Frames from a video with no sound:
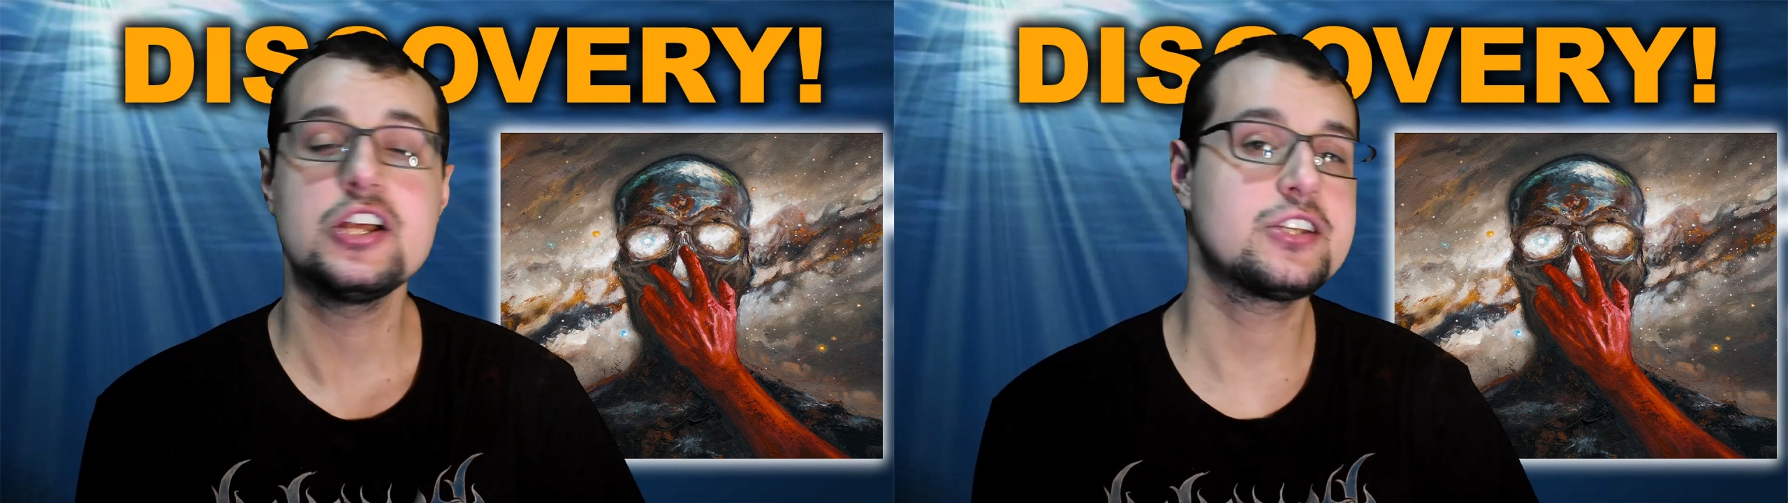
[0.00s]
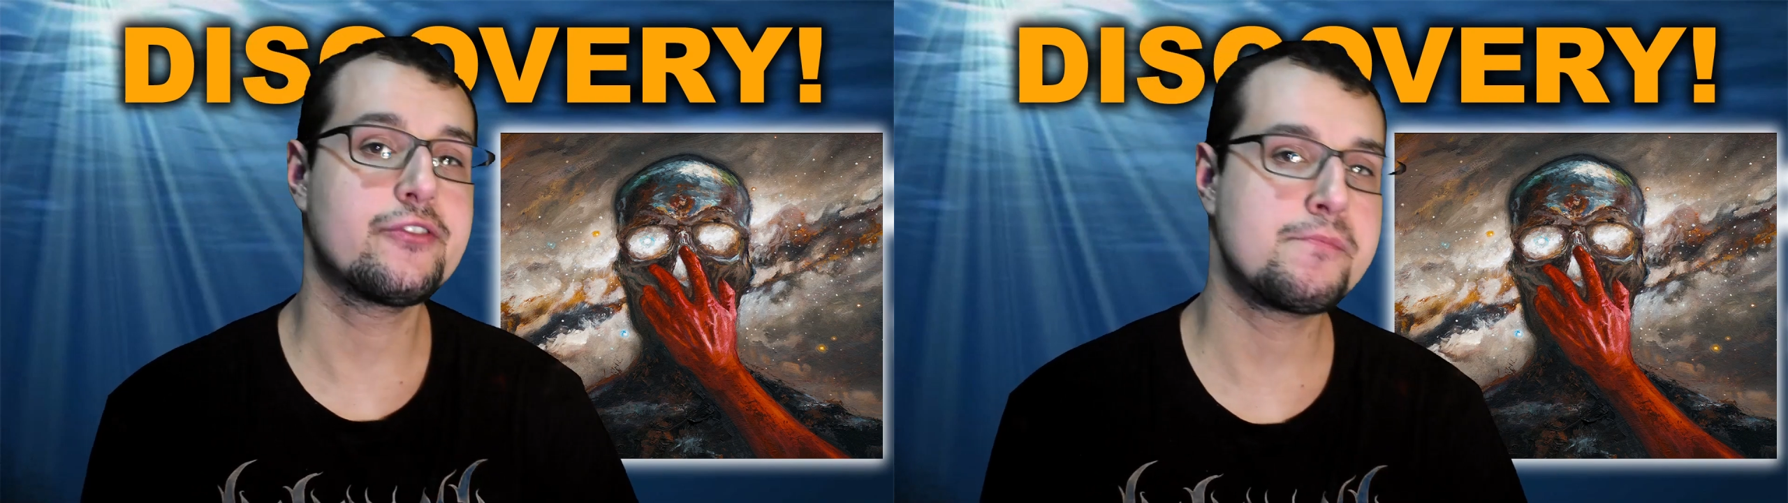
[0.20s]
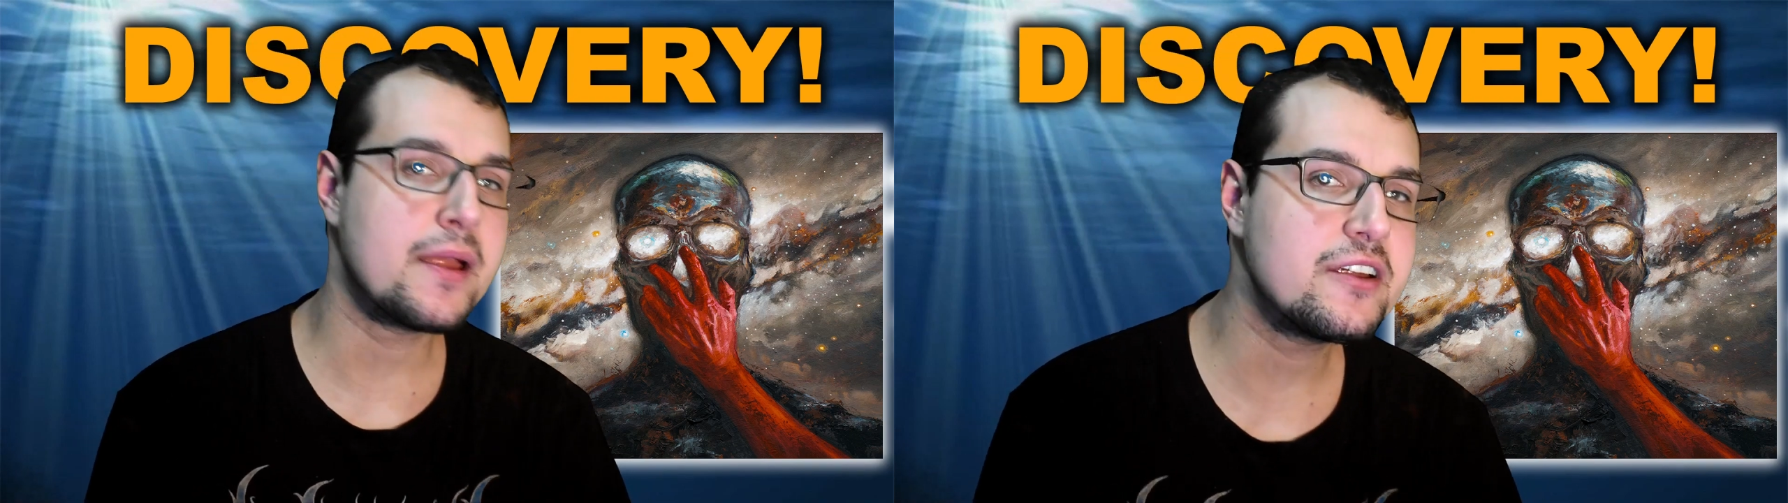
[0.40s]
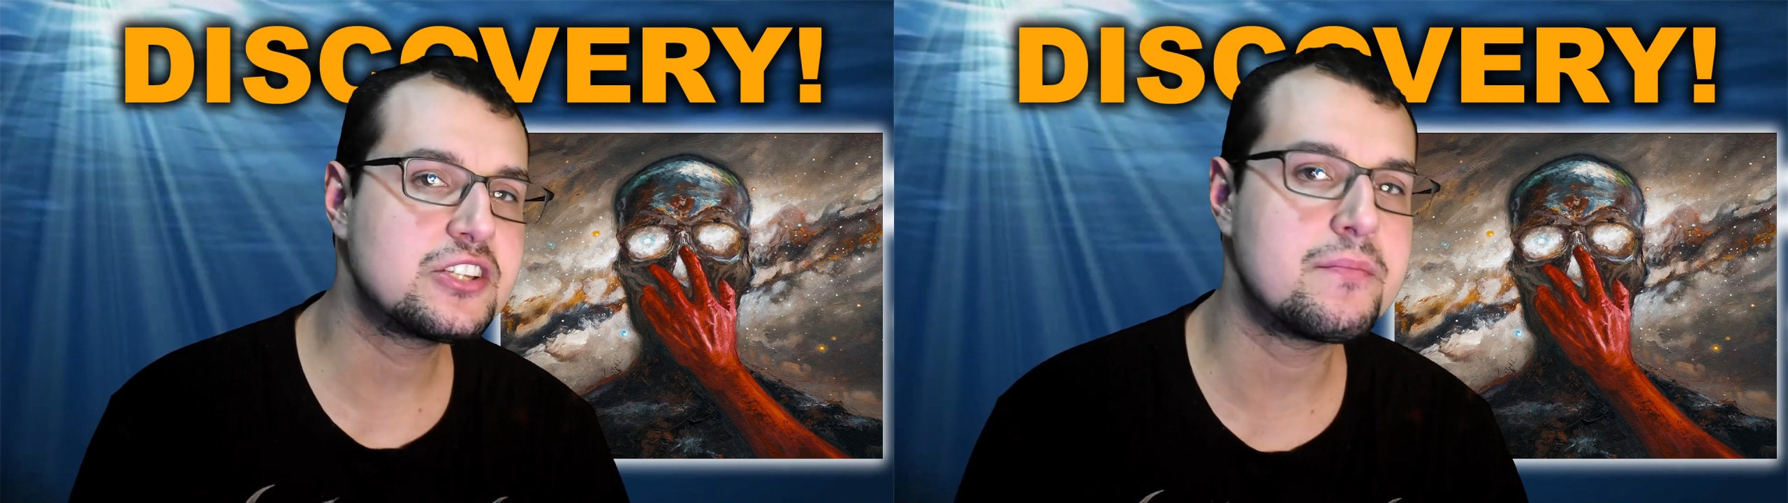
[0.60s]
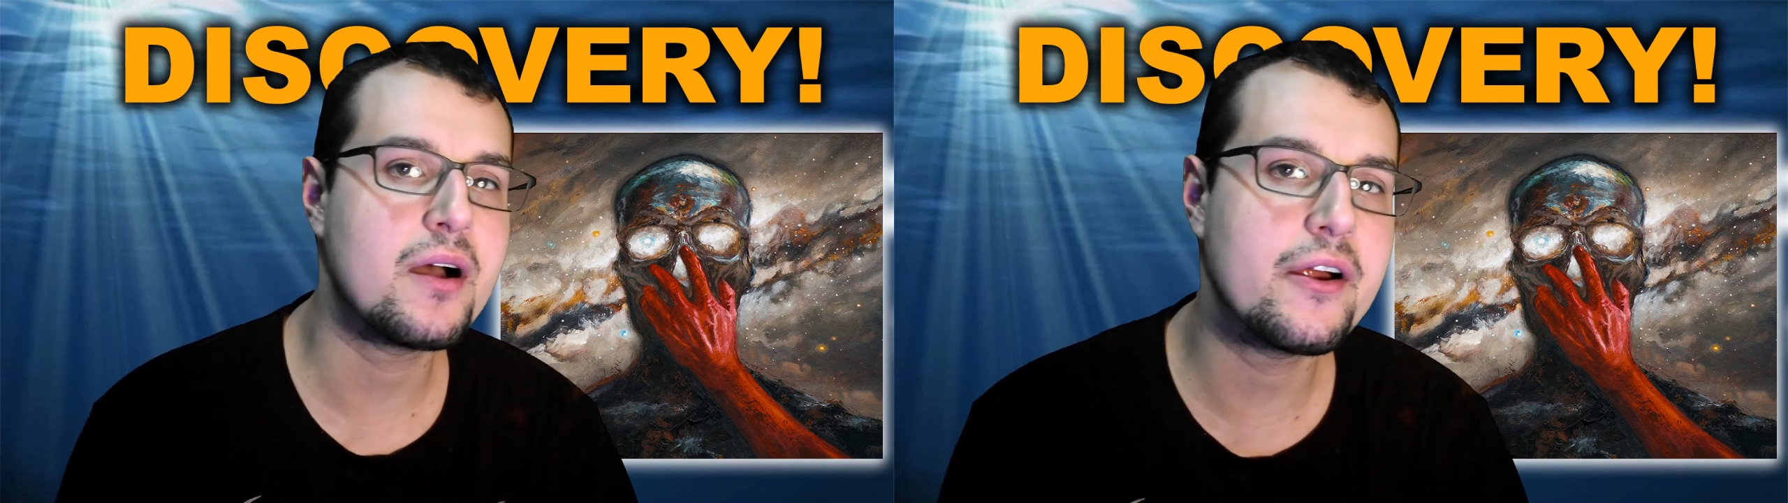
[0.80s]
So for Bury
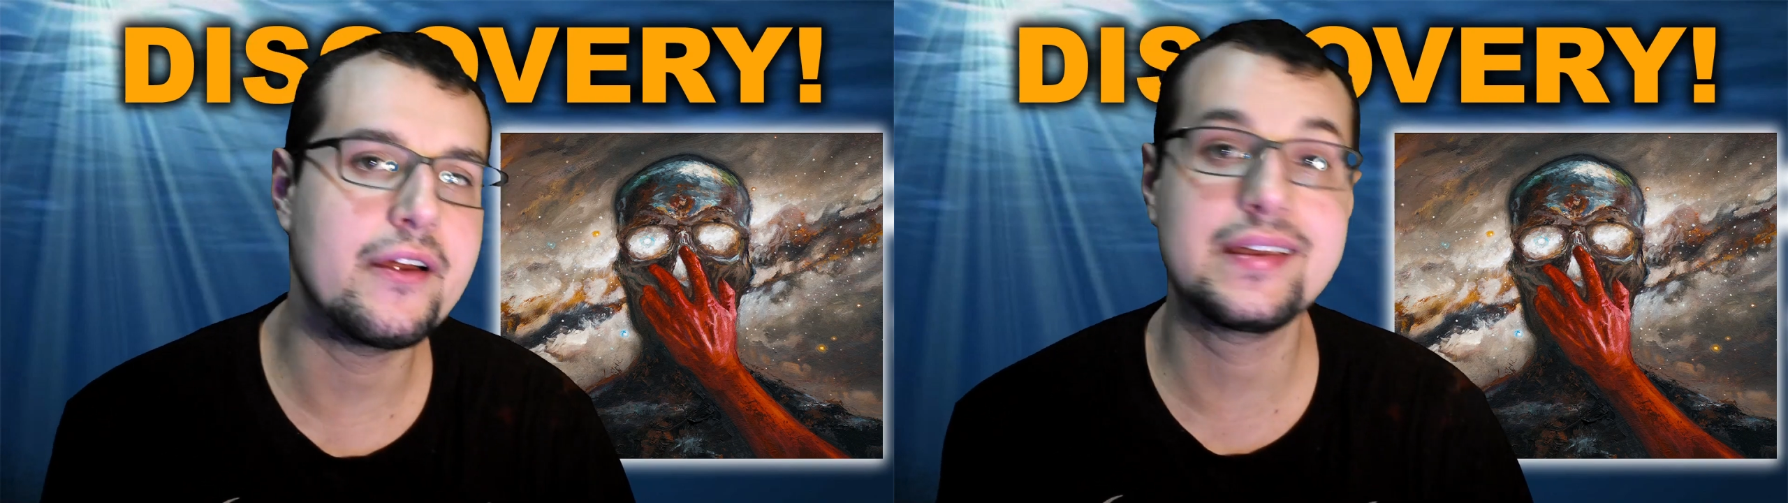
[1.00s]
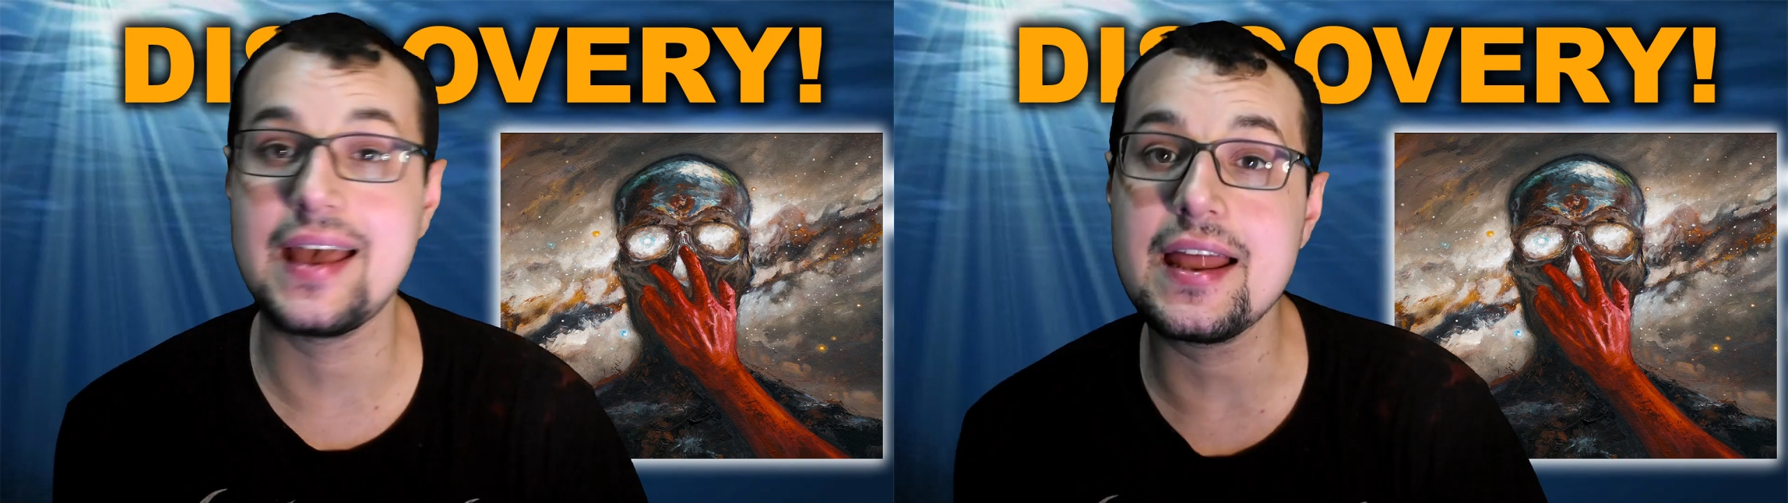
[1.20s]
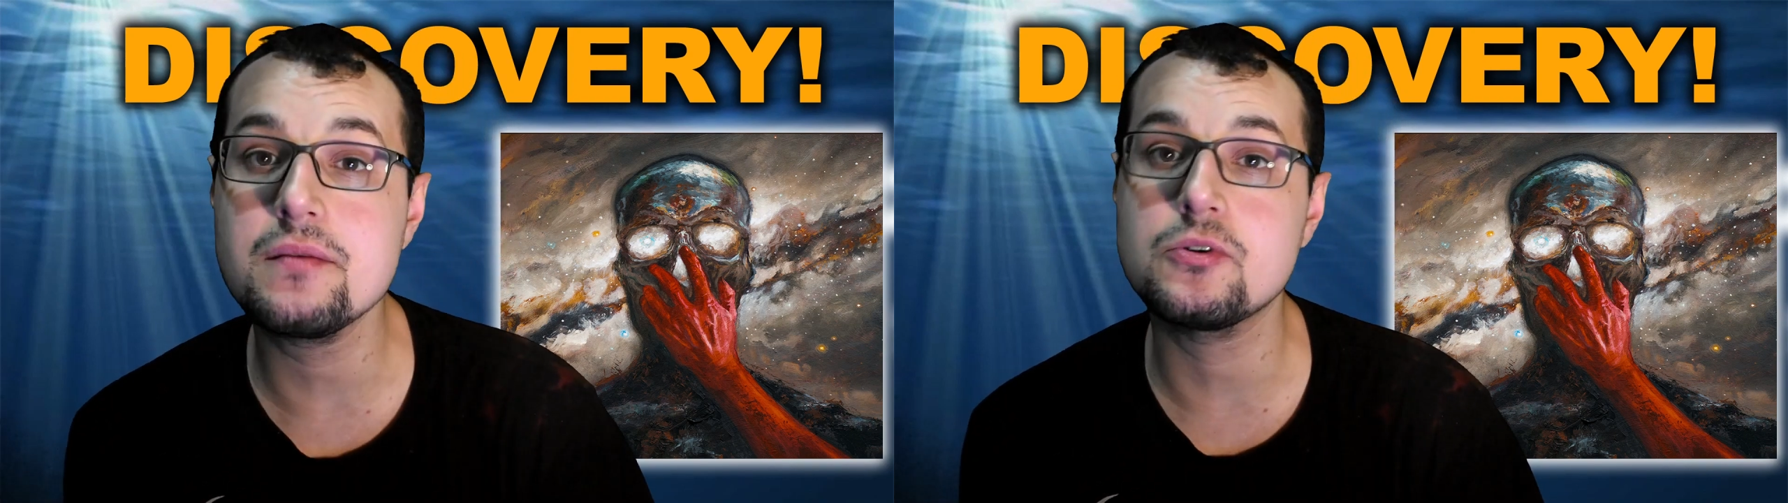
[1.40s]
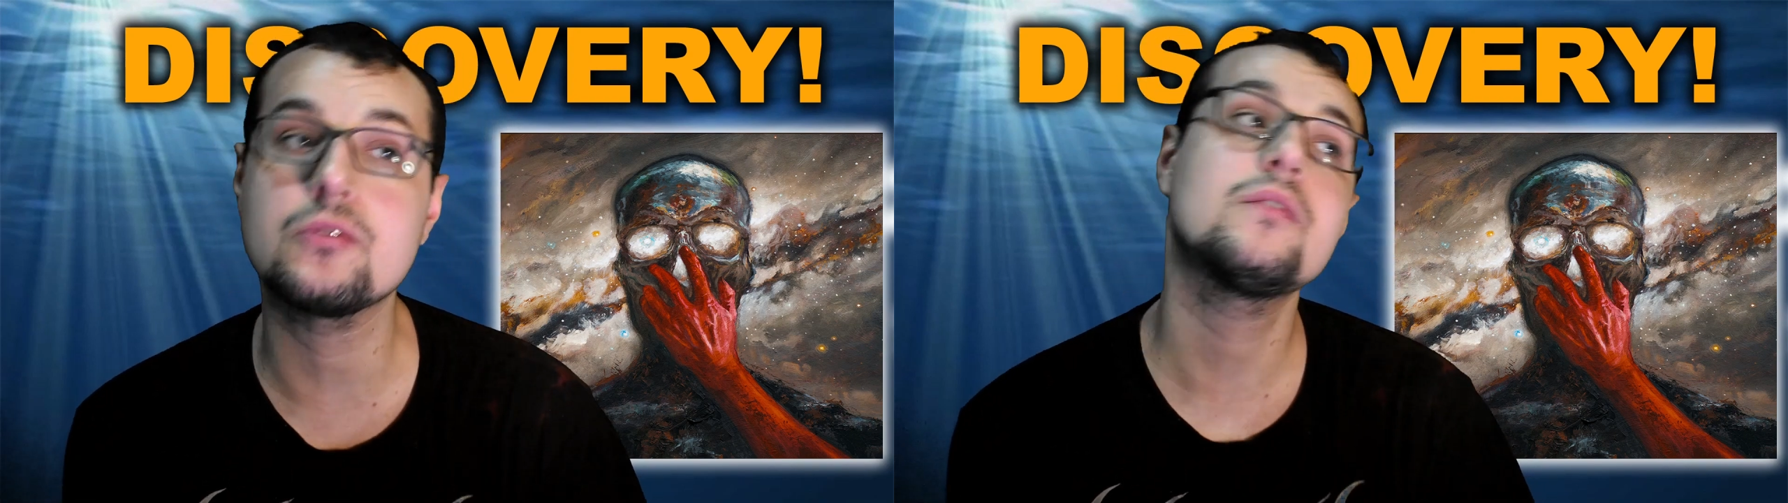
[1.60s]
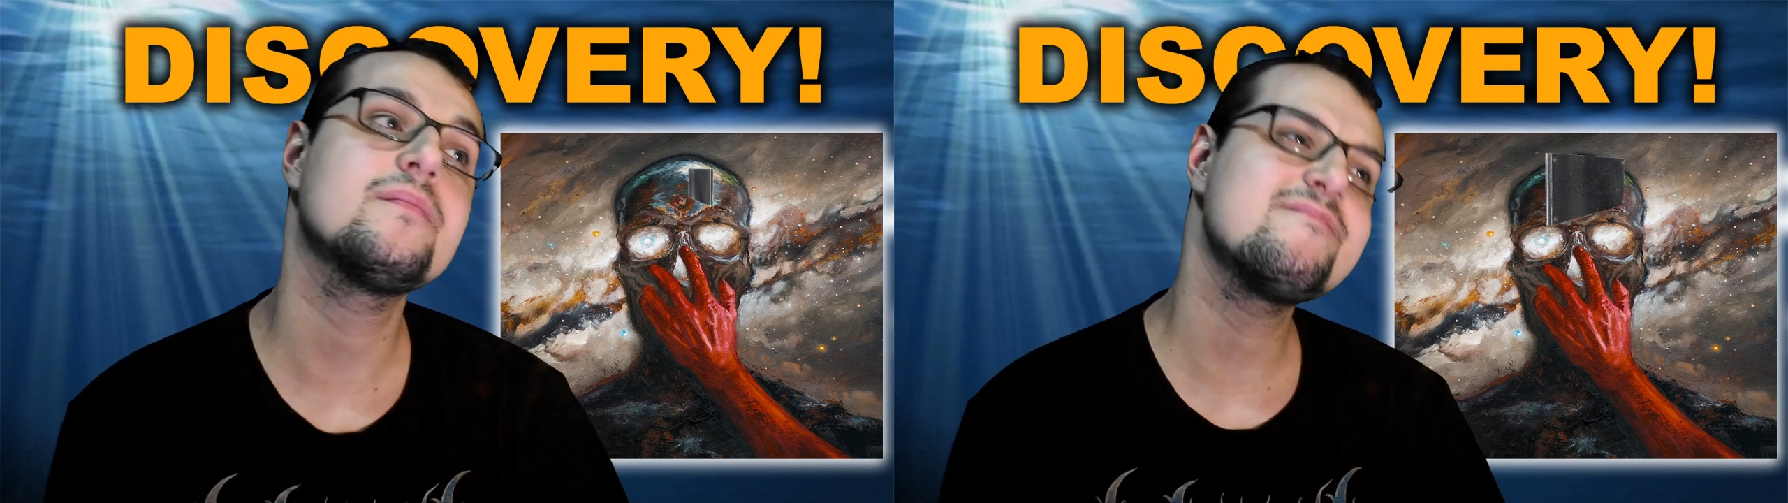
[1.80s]
Tomorrow, Cannibal,